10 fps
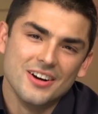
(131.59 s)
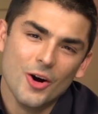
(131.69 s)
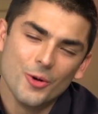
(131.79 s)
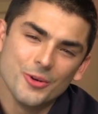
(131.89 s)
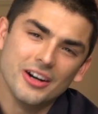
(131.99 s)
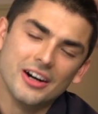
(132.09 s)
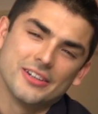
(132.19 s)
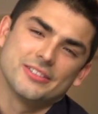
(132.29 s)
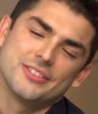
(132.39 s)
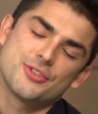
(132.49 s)
Oh yeah.
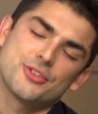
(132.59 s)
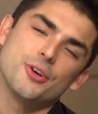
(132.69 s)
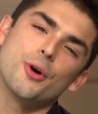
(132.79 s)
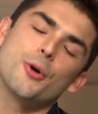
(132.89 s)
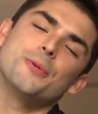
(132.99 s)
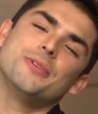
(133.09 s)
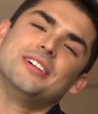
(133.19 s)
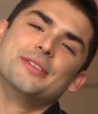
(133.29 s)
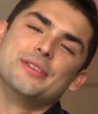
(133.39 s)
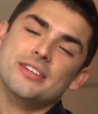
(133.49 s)
So
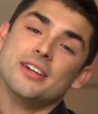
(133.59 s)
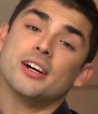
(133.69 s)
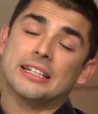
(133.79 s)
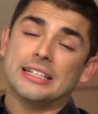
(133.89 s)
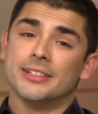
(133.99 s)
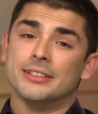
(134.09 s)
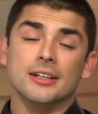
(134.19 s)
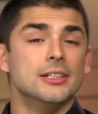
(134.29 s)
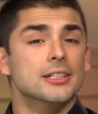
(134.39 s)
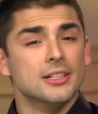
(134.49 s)
yeah, again,
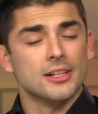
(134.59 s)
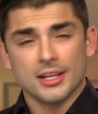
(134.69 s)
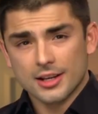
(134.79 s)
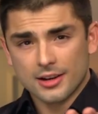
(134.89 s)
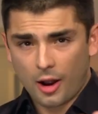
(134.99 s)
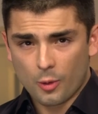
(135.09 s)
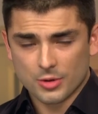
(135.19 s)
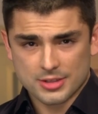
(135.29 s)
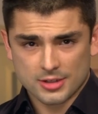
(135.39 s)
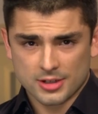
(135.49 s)
I
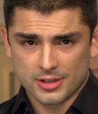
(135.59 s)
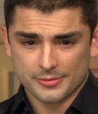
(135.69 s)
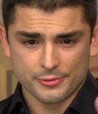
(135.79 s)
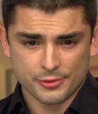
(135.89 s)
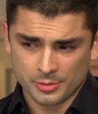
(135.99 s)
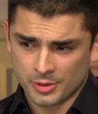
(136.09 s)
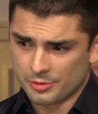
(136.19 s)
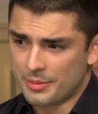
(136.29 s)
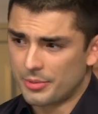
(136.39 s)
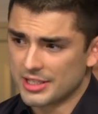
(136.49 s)
was filming
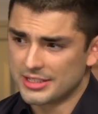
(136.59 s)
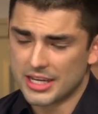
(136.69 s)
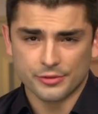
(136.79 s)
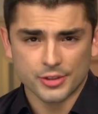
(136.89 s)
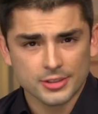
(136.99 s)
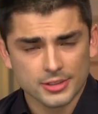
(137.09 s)
with my buddy David.